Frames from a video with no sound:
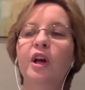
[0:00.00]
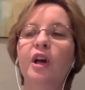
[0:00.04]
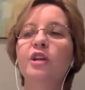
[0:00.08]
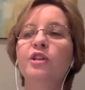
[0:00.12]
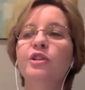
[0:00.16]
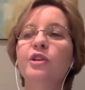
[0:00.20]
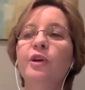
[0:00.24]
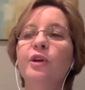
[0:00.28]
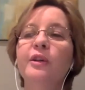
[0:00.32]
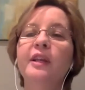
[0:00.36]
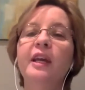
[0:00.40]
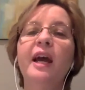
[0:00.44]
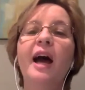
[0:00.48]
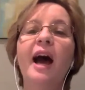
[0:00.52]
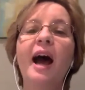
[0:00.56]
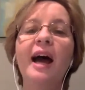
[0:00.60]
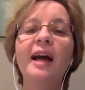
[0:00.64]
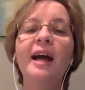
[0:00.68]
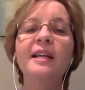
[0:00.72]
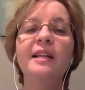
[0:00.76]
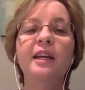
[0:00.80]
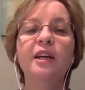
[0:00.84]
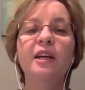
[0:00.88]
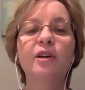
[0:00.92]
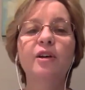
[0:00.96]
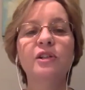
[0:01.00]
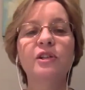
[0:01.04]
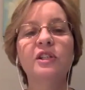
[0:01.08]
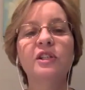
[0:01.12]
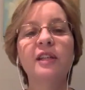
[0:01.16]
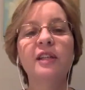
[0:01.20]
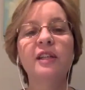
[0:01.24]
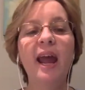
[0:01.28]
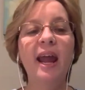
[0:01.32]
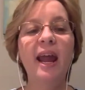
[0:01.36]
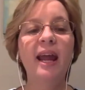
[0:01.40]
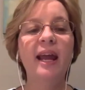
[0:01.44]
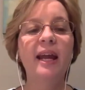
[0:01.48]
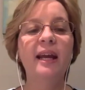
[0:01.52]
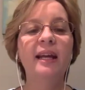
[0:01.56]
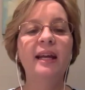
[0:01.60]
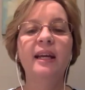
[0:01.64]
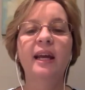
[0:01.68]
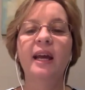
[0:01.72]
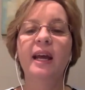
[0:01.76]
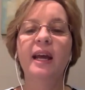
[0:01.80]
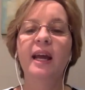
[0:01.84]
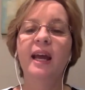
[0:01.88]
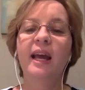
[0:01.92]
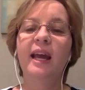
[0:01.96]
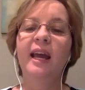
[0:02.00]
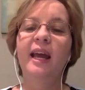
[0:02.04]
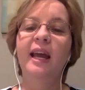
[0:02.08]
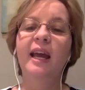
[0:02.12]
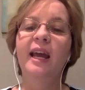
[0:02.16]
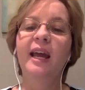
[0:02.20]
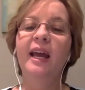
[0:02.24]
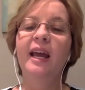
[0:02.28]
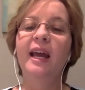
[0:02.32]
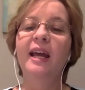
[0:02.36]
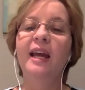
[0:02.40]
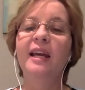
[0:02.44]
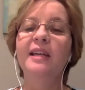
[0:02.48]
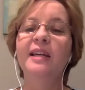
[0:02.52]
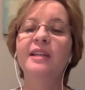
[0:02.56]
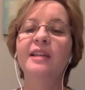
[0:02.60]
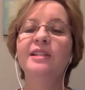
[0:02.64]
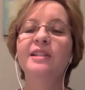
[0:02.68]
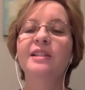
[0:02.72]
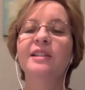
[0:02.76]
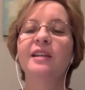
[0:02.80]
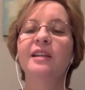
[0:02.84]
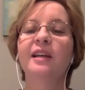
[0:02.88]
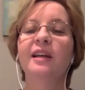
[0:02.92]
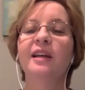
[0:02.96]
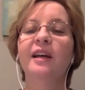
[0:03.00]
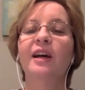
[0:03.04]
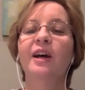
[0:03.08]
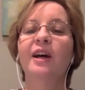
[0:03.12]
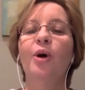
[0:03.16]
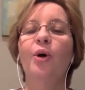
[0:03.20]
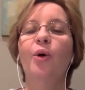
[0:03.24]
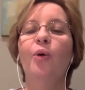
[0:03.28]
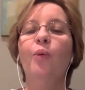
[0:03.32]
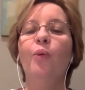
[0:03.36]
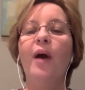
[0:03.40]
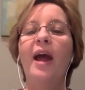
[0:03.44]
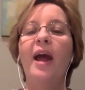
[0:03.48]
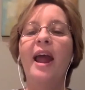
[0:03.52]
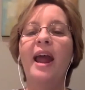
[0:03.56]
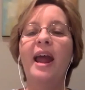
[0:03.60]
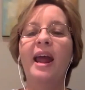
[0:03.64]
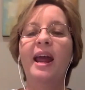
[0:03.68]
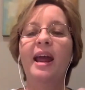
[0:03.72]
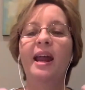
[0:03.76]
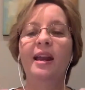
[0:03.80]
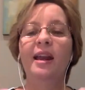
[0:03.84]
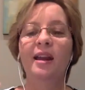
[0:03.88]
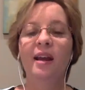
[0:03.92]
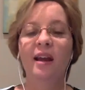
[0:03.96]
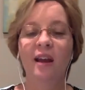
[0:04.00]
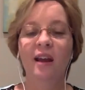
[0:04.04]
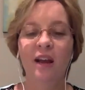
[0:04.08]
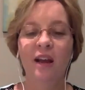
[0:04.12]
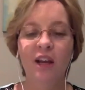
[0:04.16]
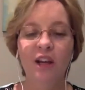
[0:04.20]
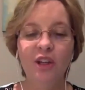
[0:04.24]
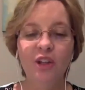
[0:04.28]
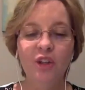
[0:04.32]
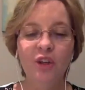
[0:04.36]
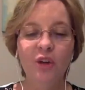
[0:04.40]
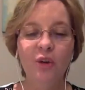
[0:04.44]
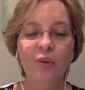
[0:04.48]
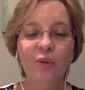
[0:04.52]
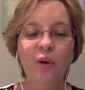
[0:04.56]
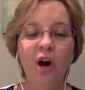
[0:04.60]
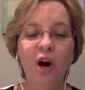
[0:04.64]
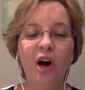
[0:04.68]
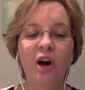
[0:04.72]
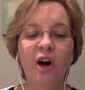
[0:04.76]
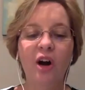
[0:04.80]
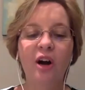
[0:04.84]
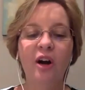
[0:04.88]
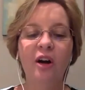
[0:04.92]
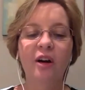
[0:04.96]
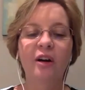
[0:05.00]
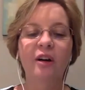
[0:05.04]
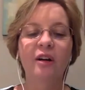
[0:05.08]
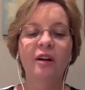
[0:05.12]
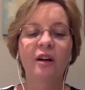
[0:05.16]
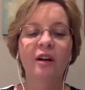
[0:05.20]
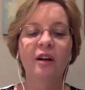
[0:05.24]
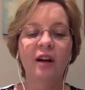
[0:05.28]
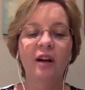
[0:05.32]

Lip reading: So the ideal state is when you are